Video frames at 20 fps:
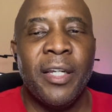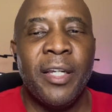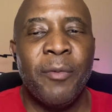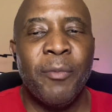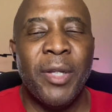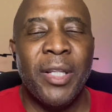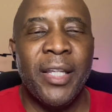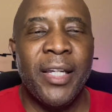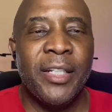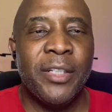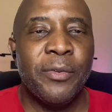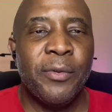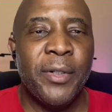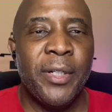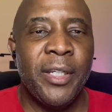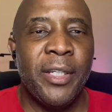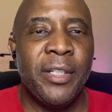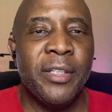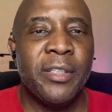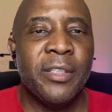in my late
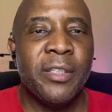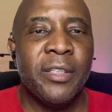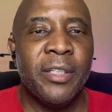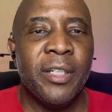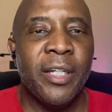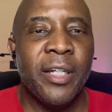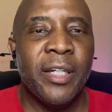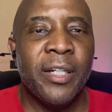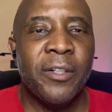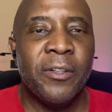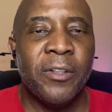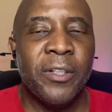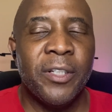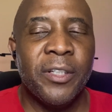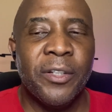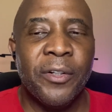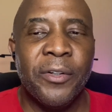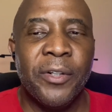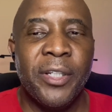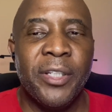20s, early
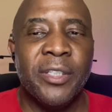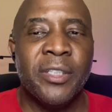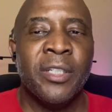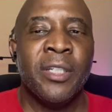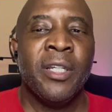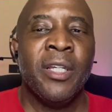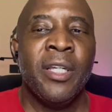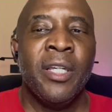30s,